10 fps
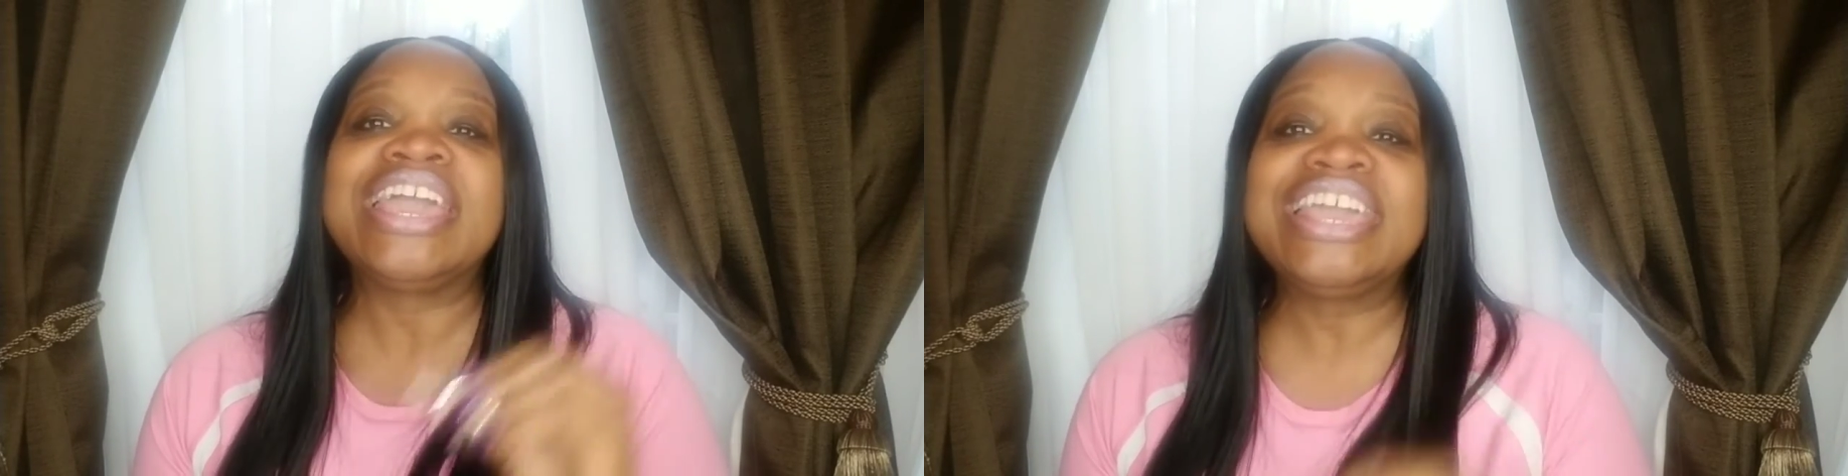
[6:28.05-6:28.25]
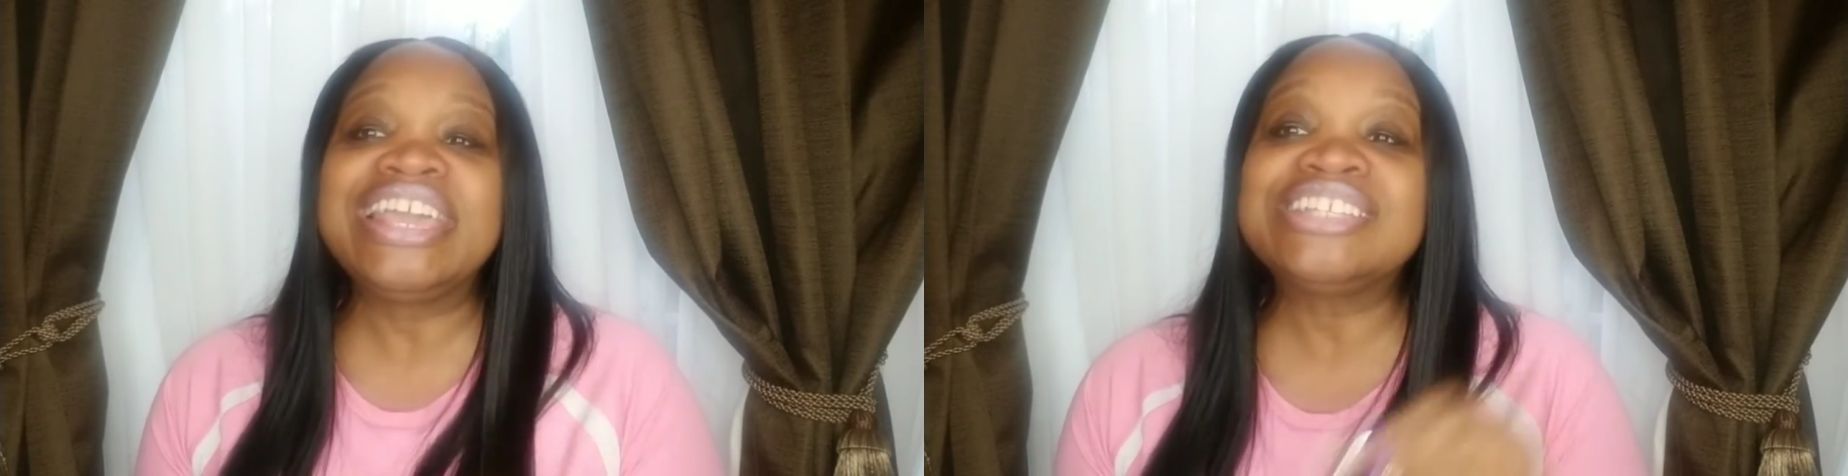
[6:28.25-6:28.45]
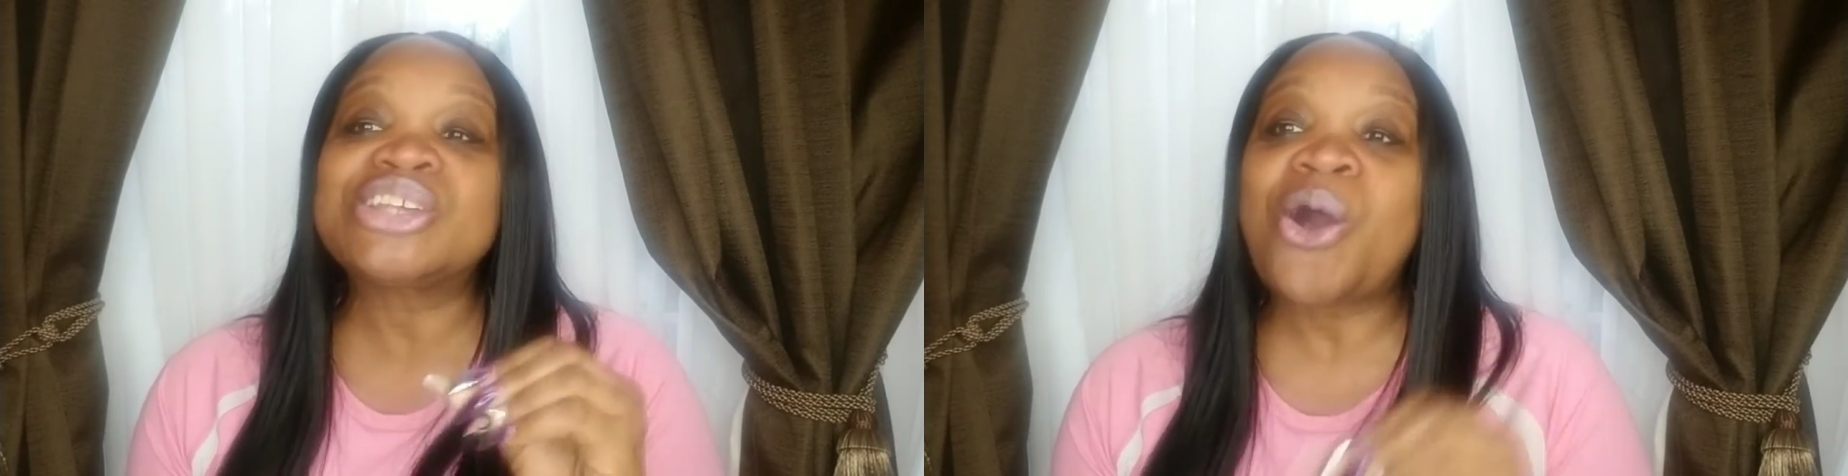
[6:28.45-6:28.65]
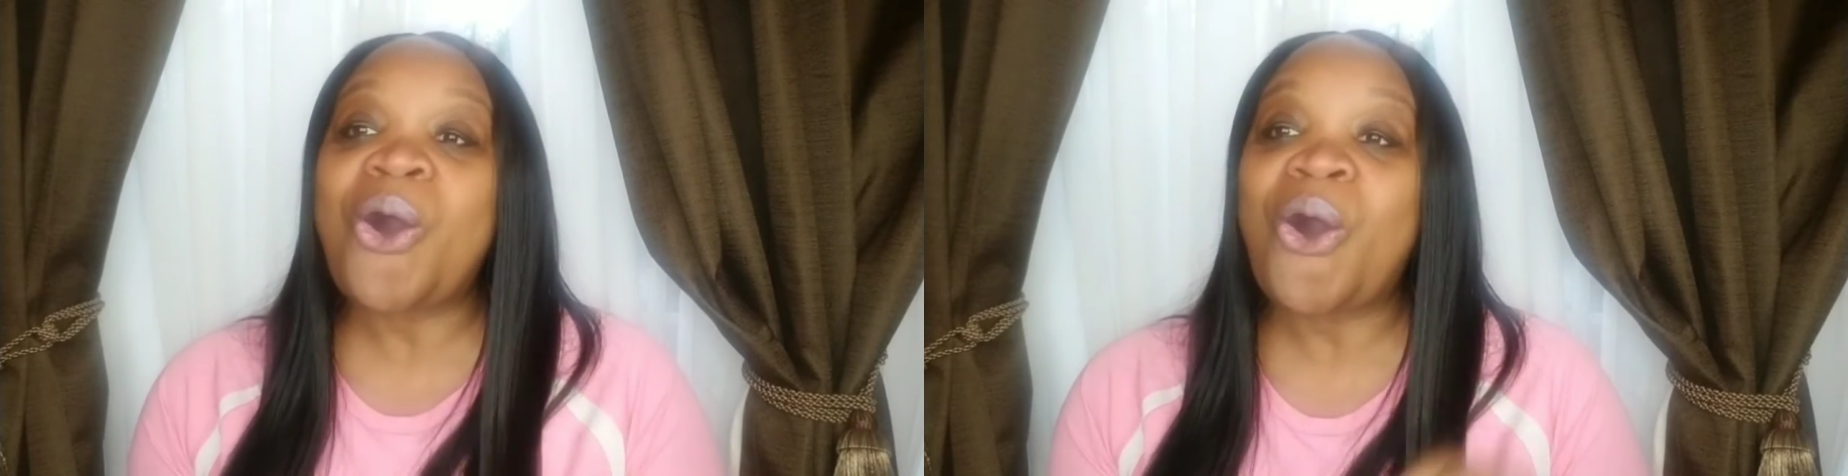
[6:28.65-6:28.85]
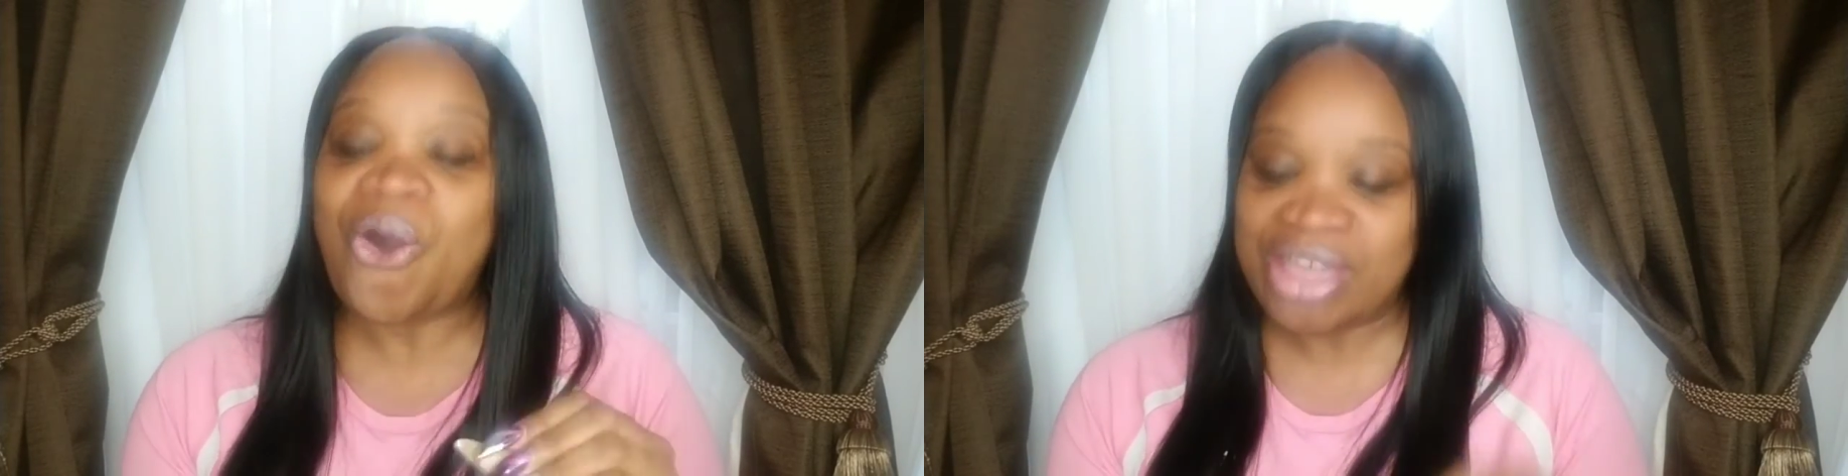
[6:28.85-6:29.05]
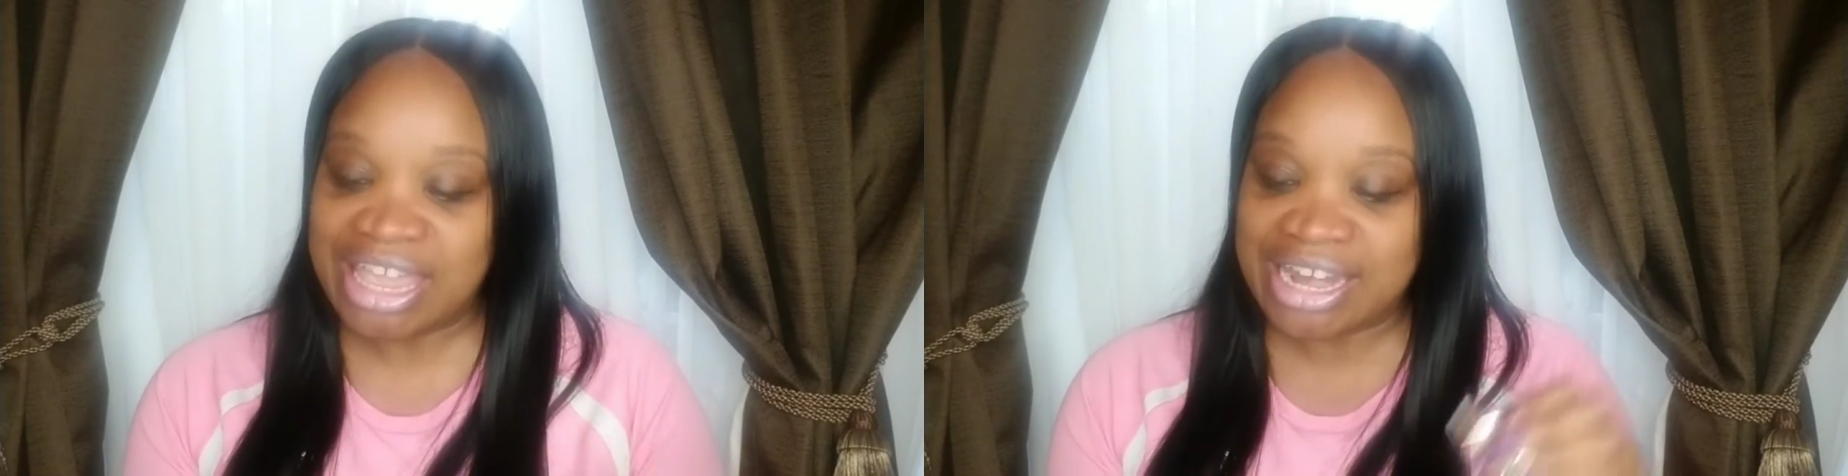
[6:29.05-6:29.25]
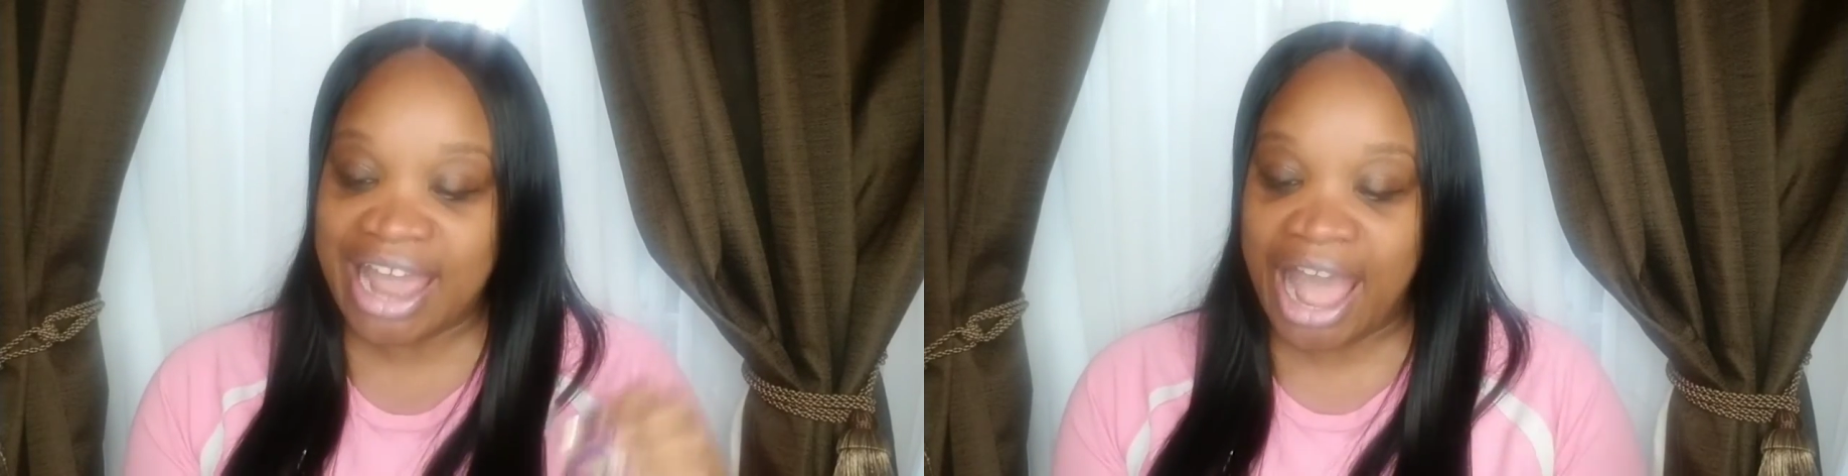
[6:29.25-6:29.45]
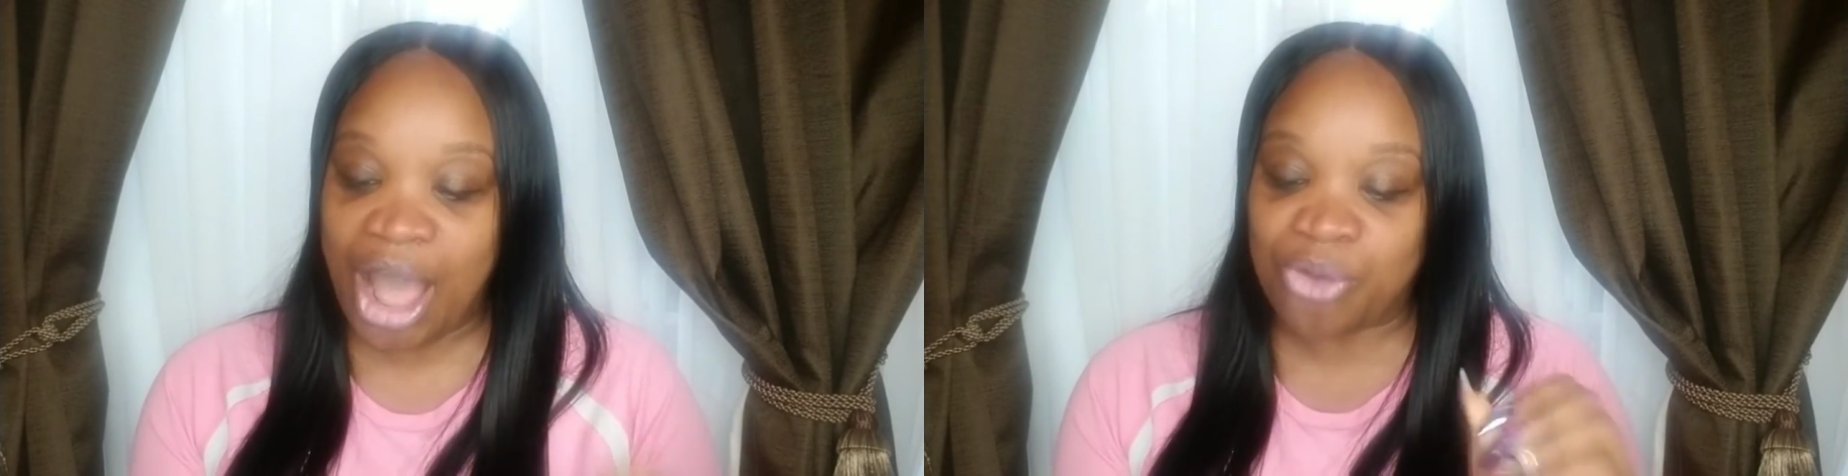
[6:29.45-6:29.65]
It's all in
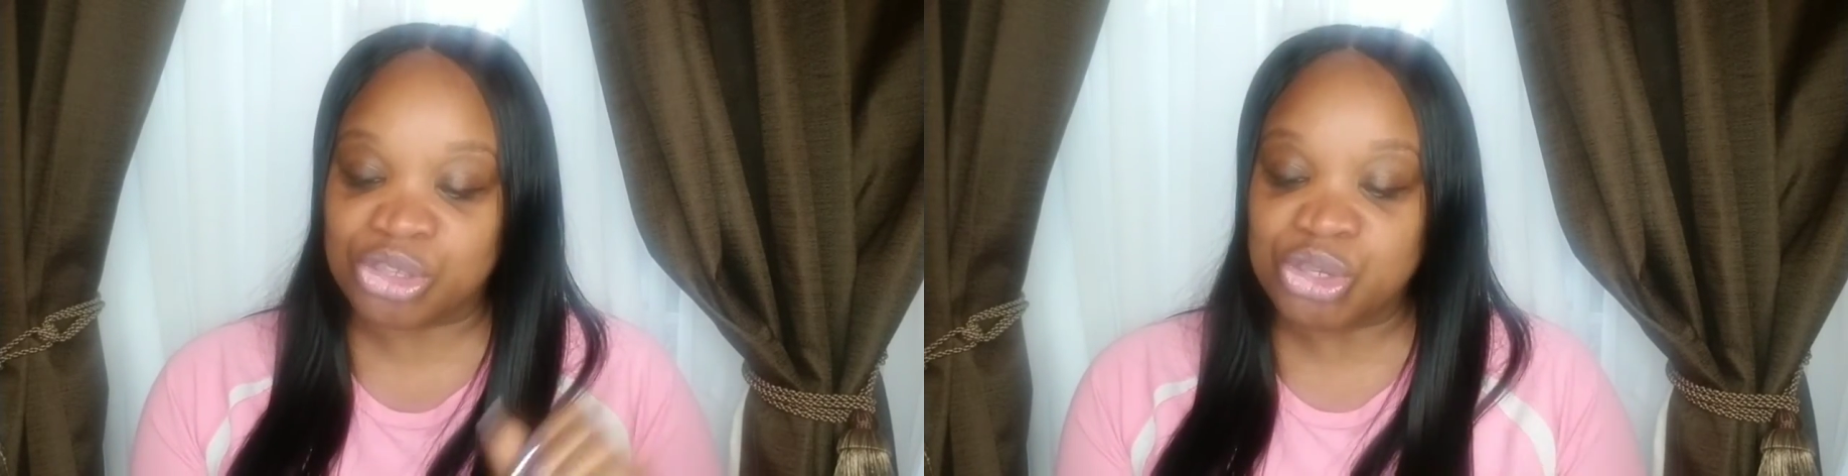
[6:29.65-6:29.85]
how